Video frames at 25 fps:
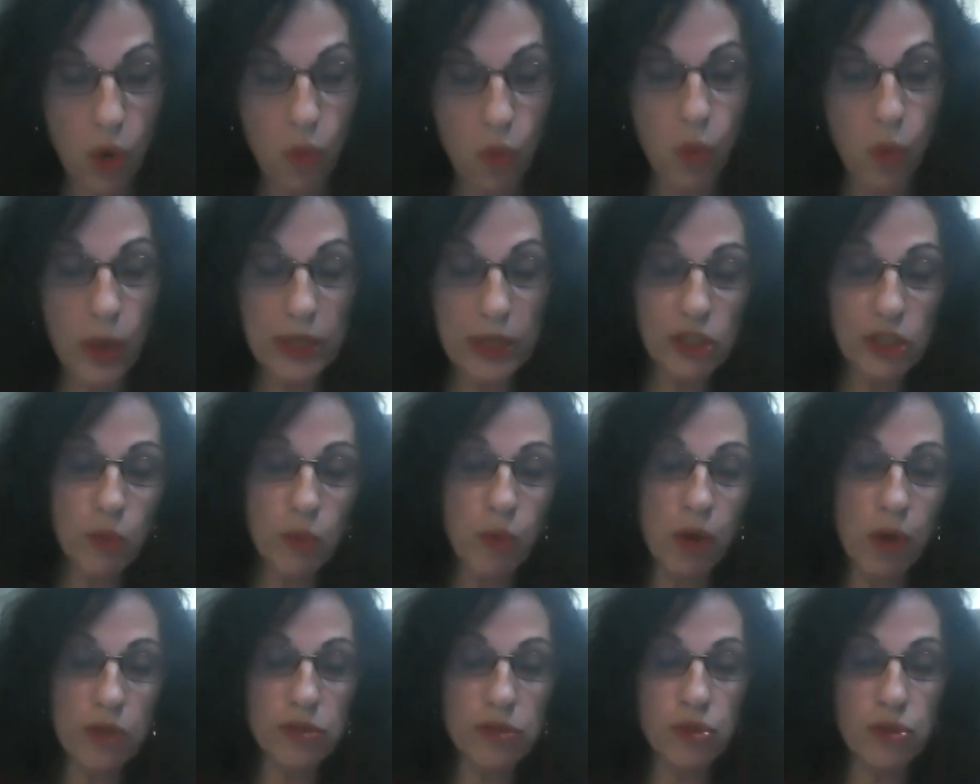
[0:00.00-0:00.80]
When she
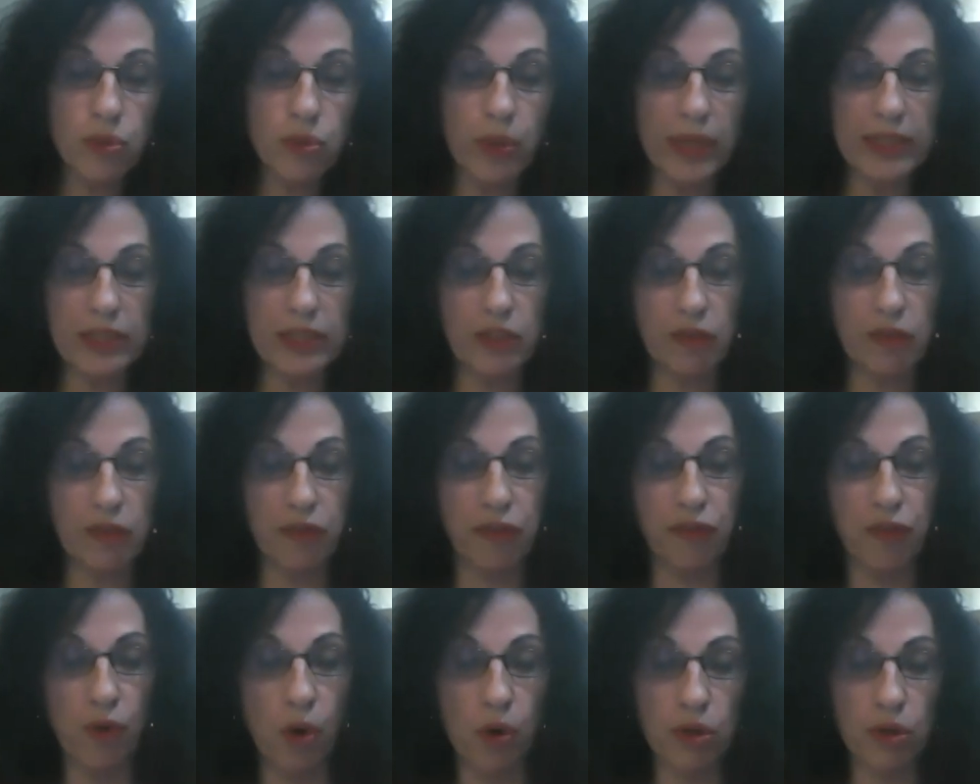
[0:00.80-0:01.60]
was
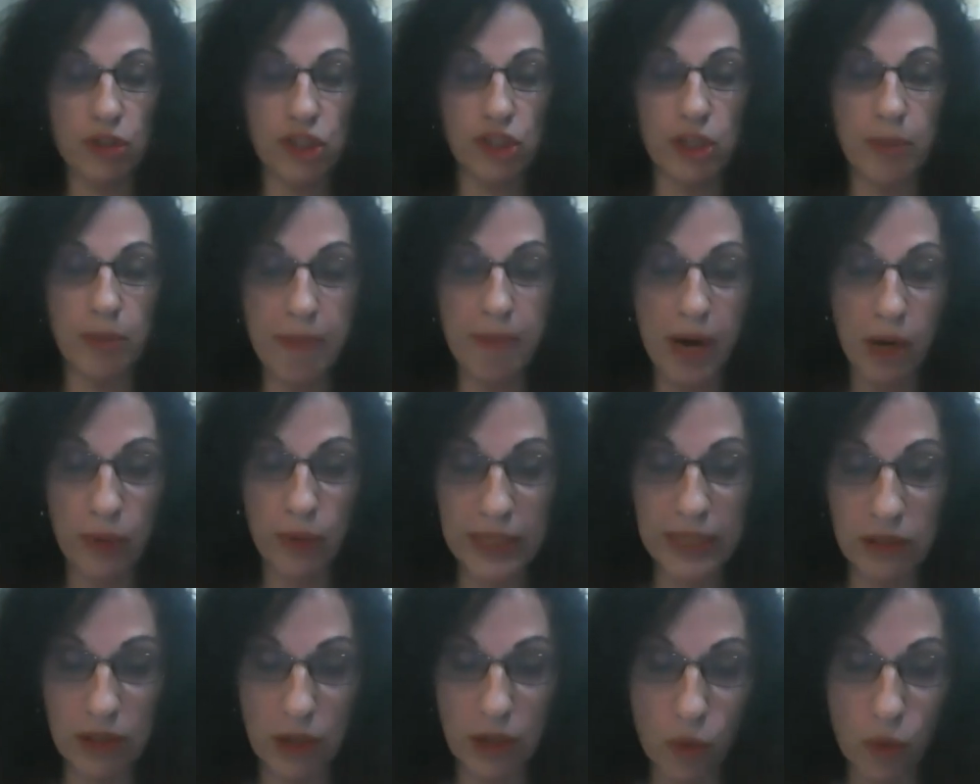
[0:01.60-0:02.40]
24, she
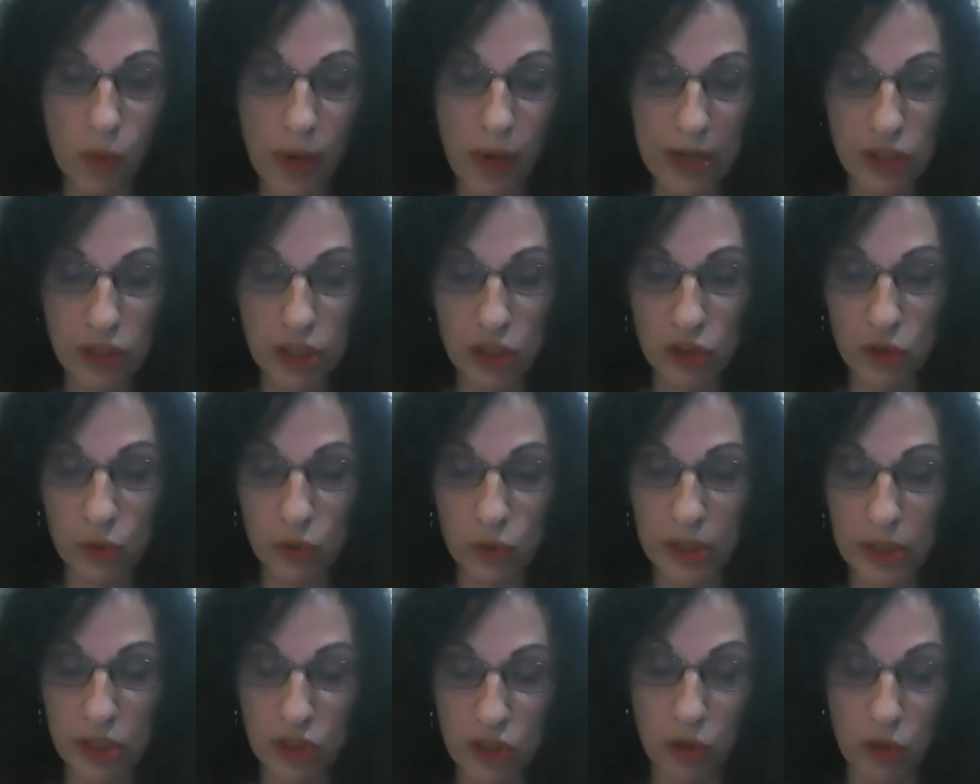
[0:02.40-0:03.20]
married a Russian
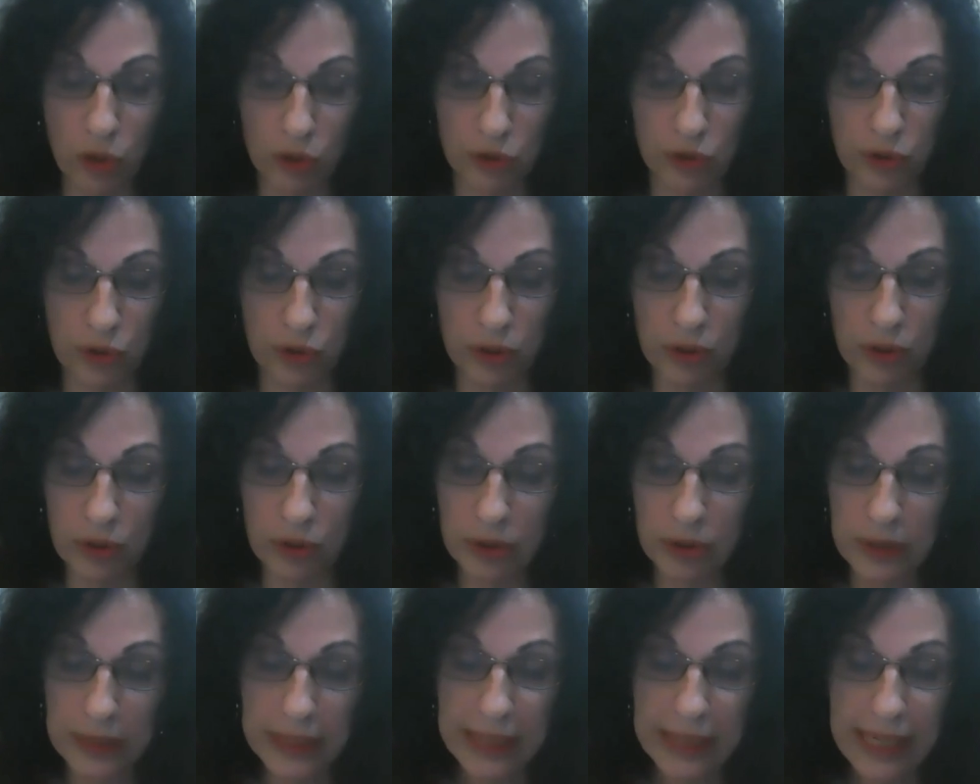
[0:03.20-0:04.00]
Jewish doctor
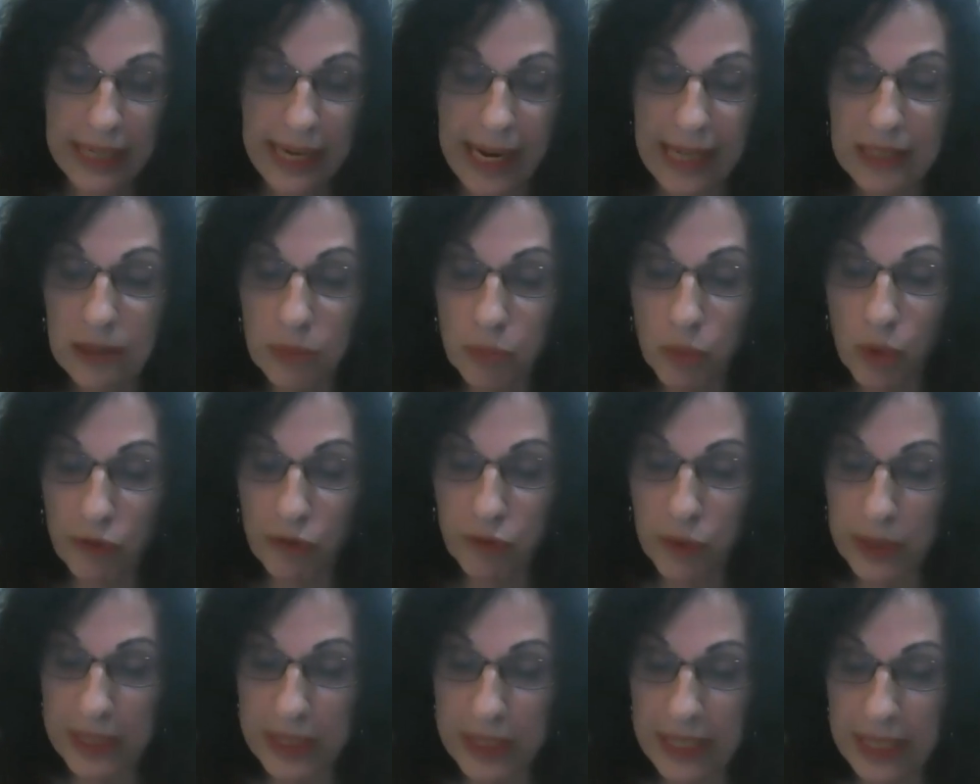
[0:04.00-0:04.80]
and
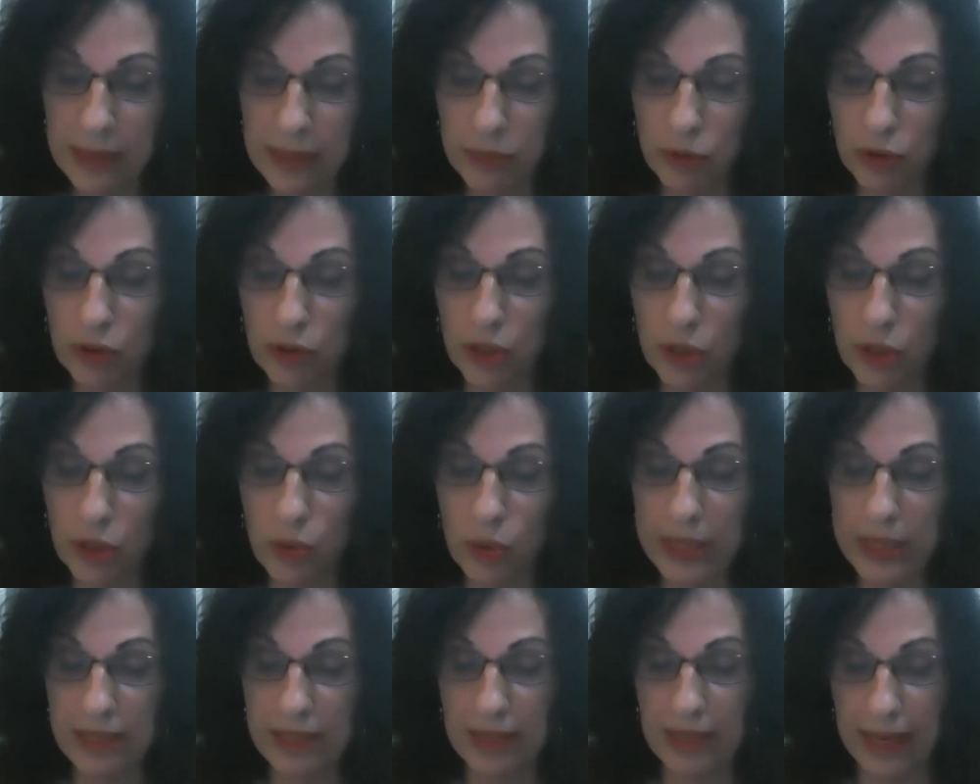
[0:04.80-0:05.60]
moved with him to the
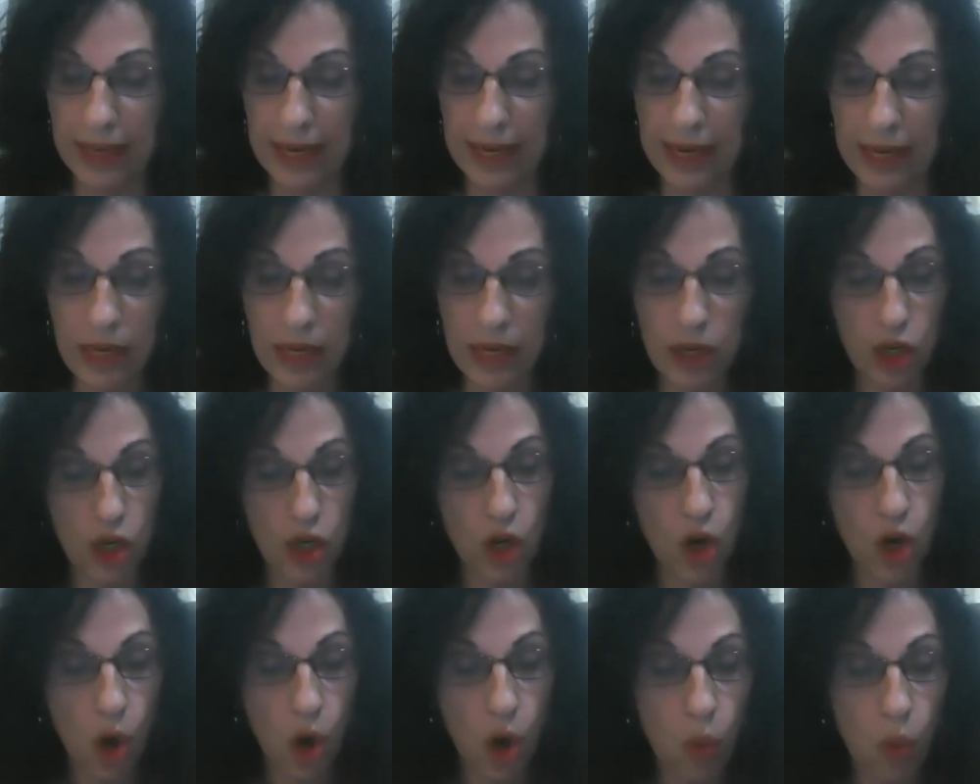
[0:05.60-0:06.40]
USA,
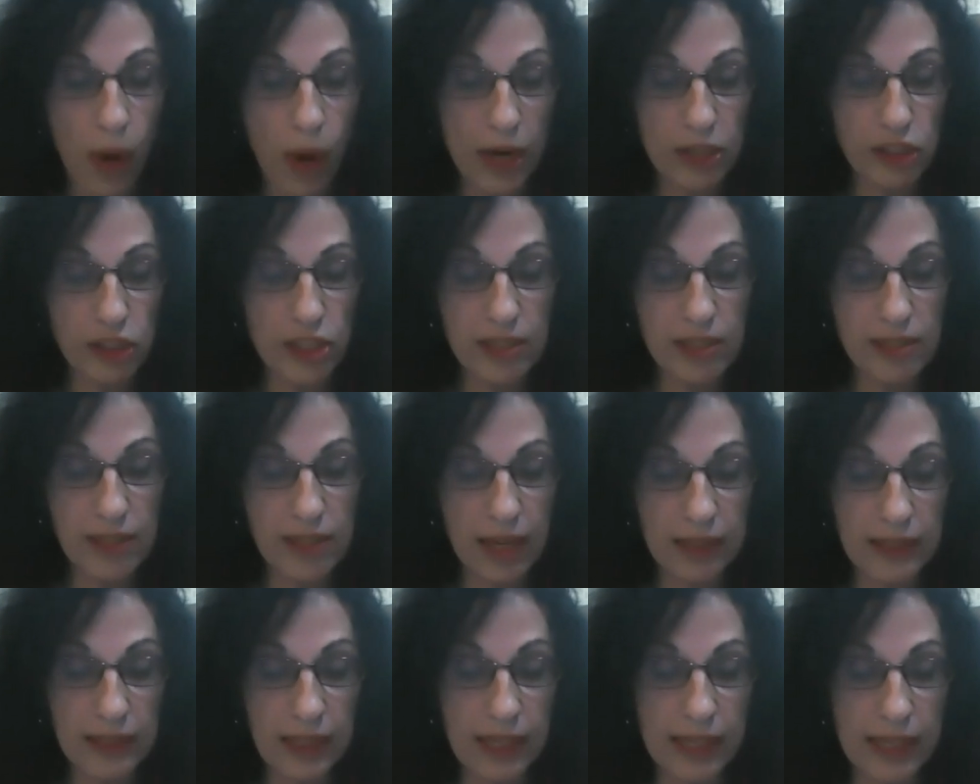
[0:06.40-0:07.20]
where she
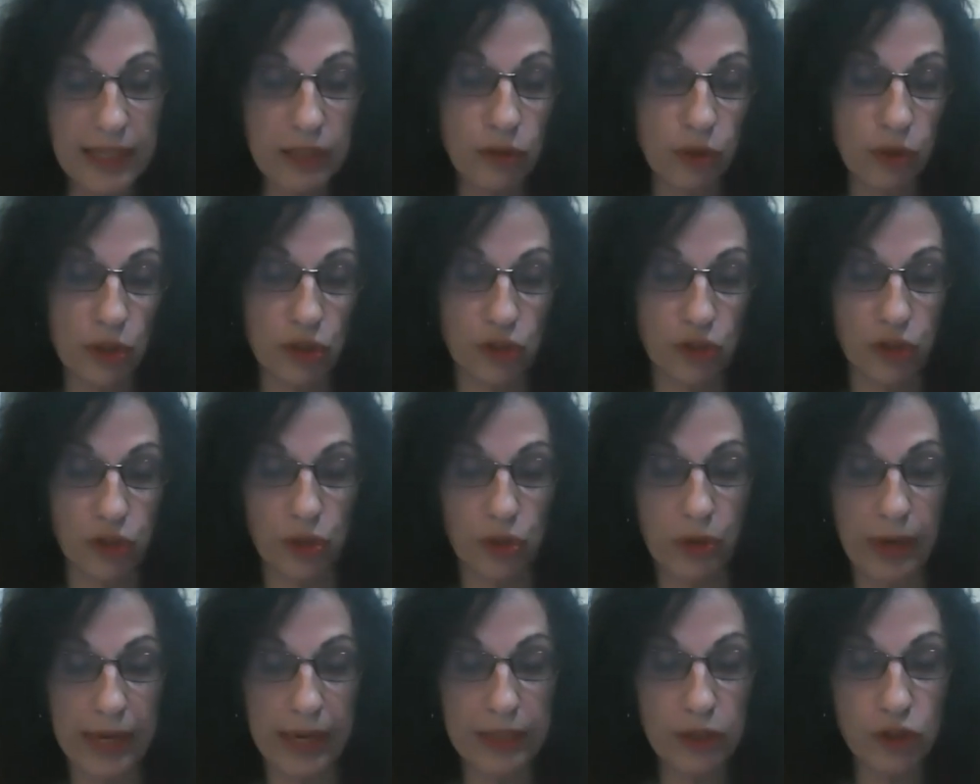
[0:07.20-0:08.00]
studied
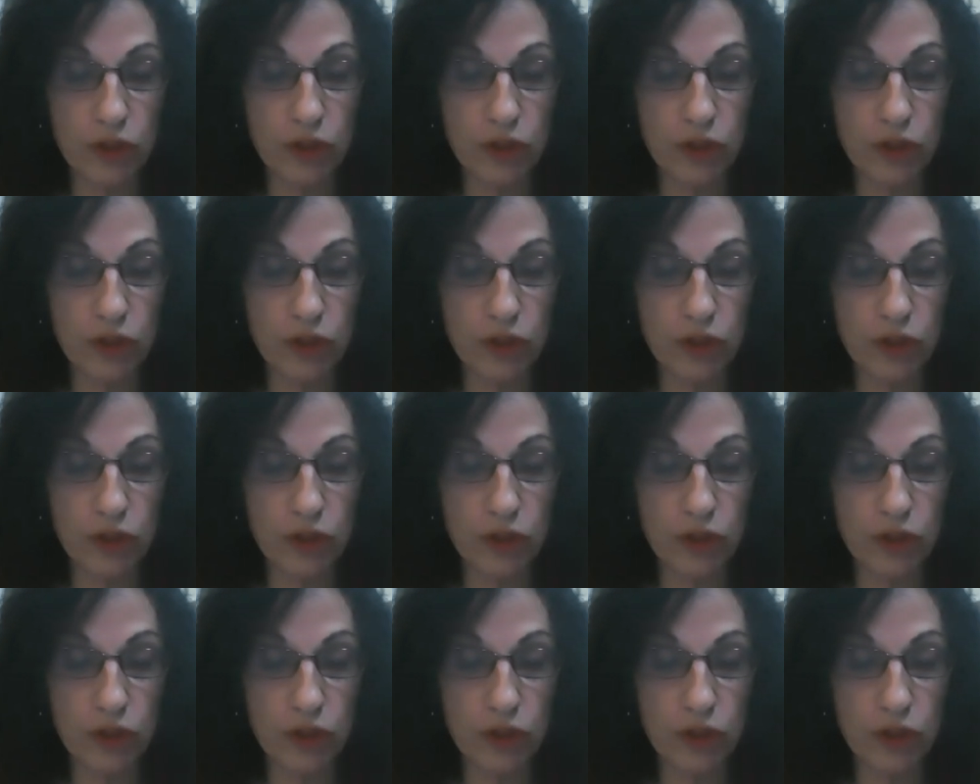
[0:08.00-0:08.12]
literature and